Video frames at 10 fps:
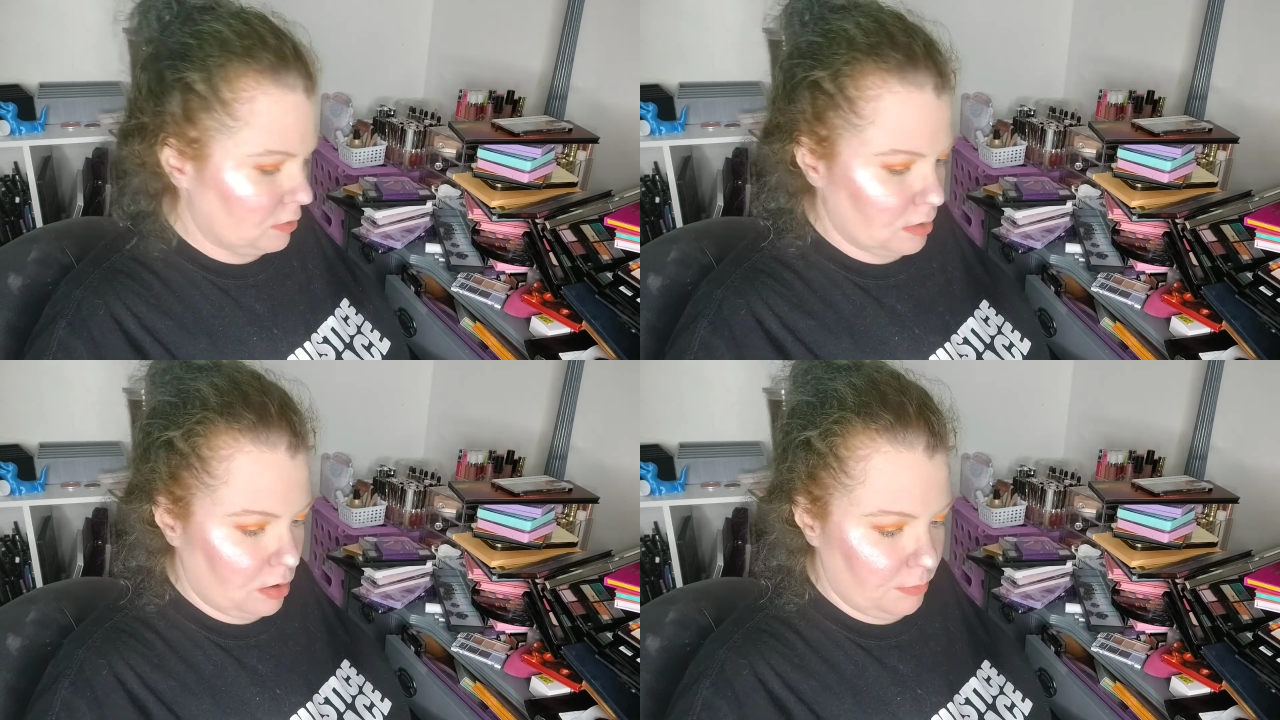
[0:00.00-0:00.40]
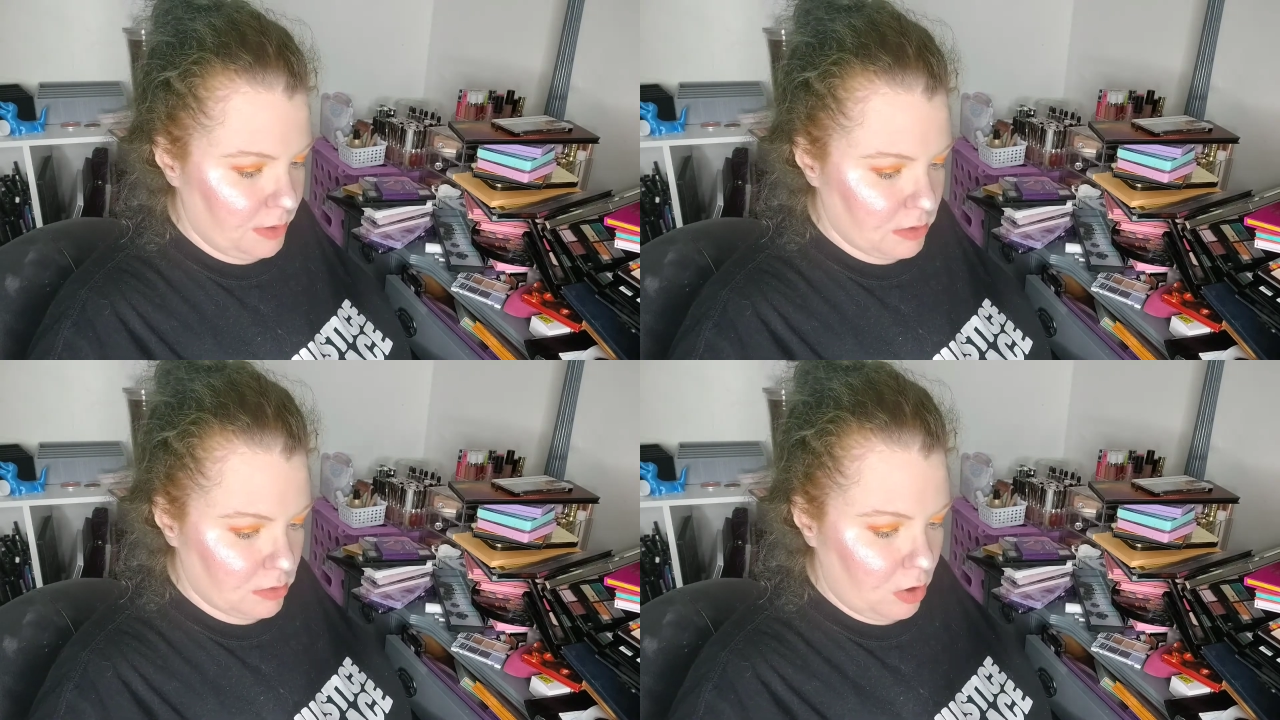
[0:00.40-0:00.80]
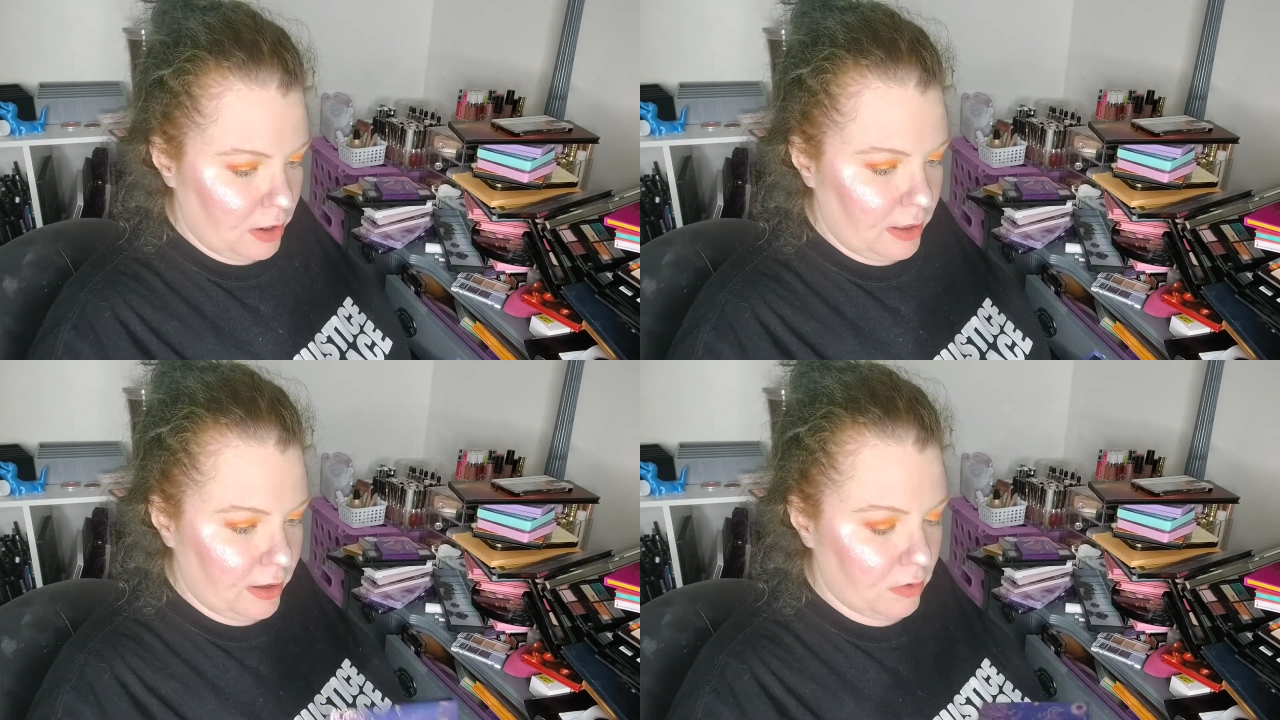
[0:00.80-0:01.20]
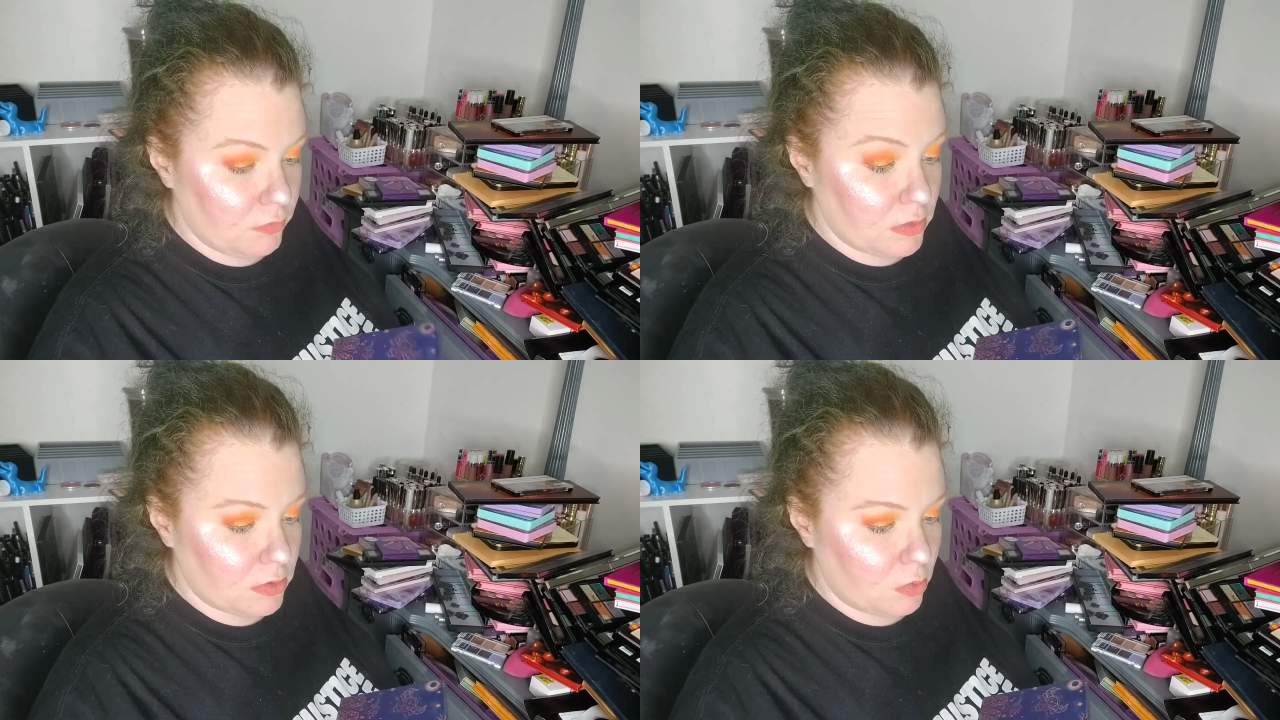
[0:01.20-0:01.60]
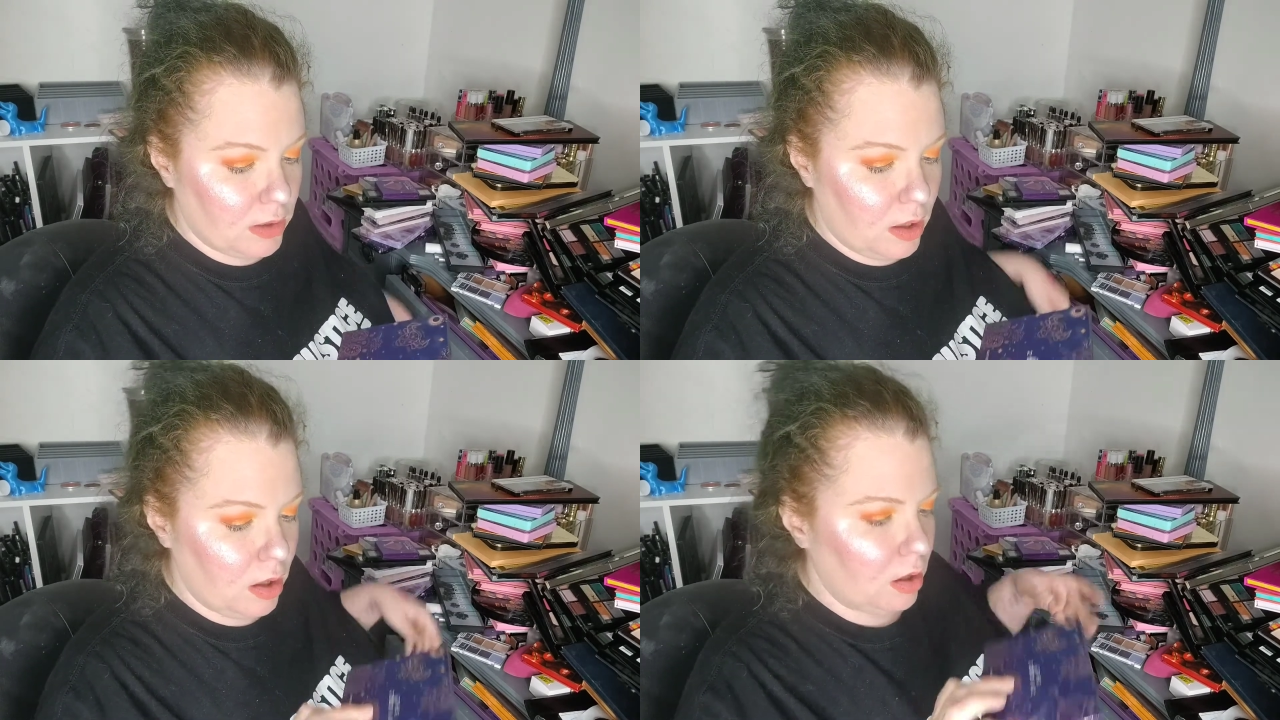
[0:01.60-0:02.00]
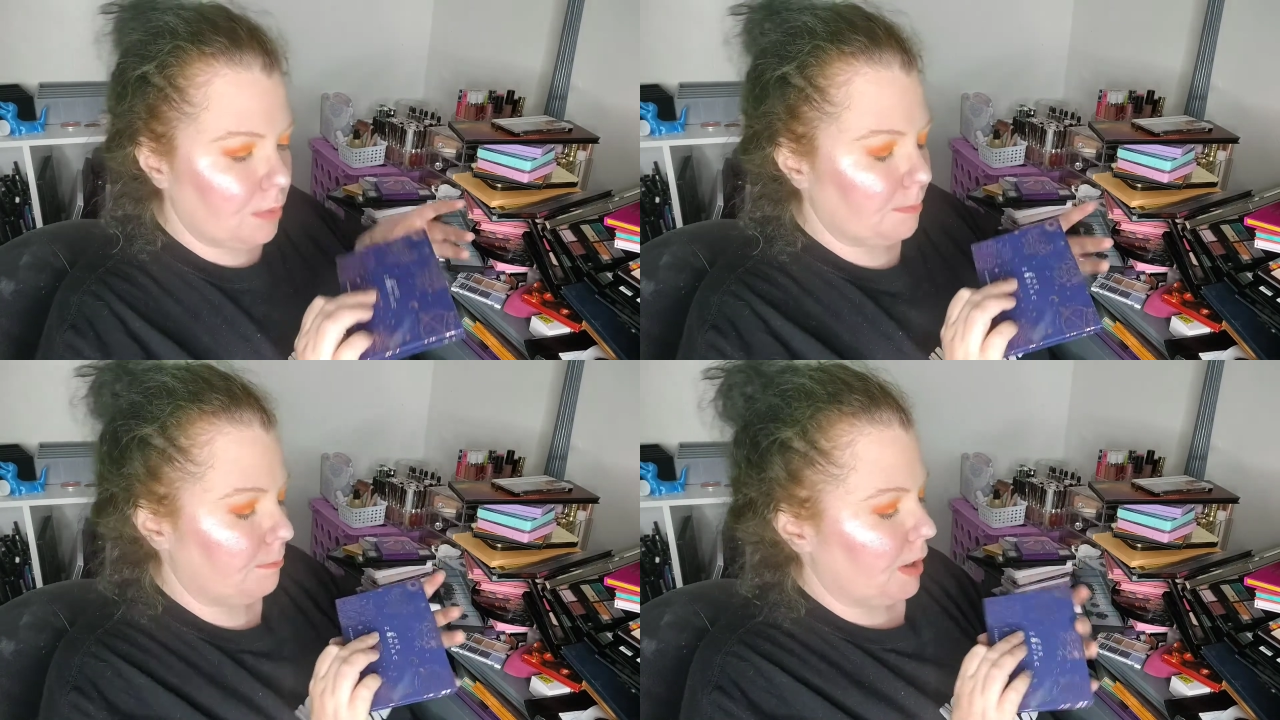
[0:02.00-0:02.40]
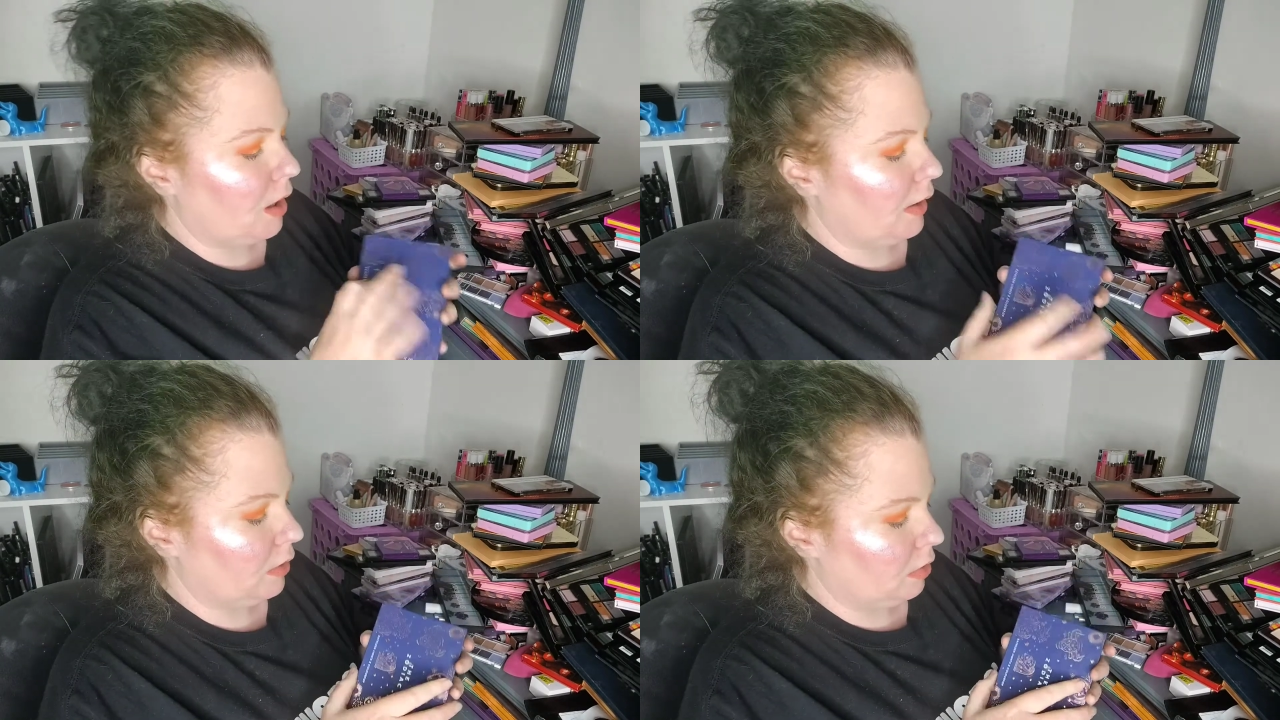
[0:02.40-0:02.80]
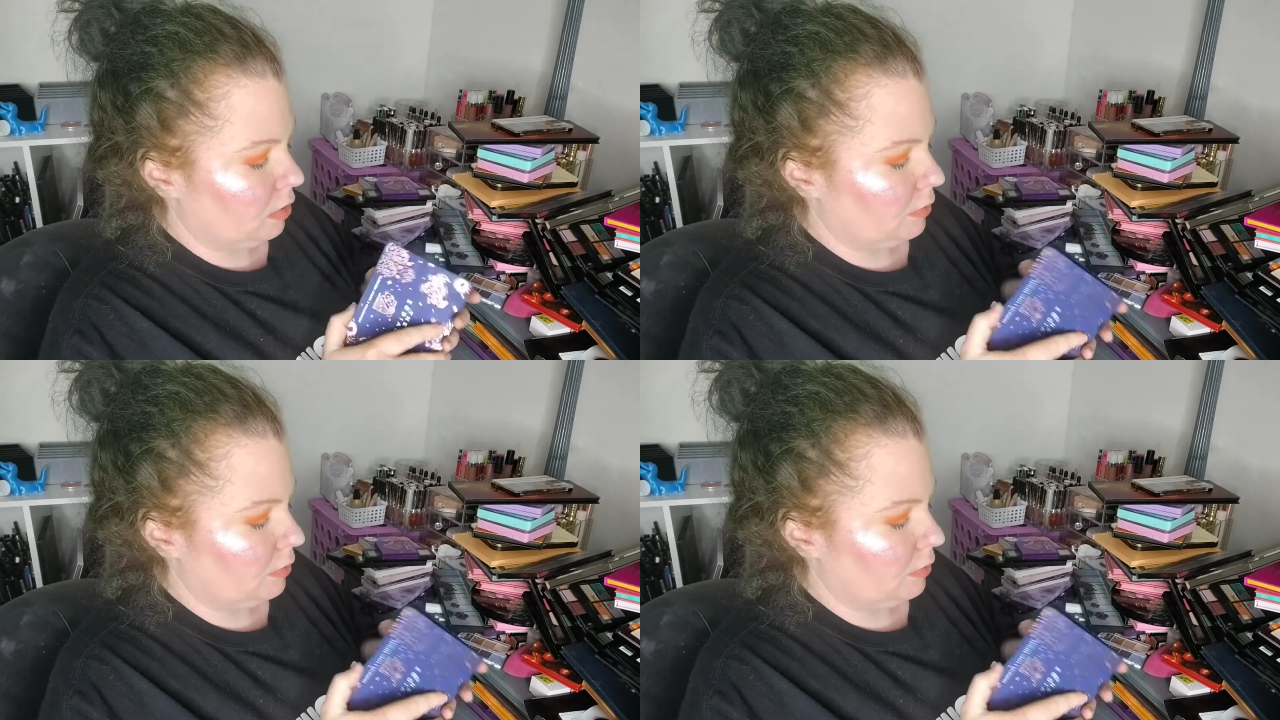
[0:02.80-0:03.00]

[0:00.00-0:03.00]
is a hot mess. Alright, I have the Zodiac by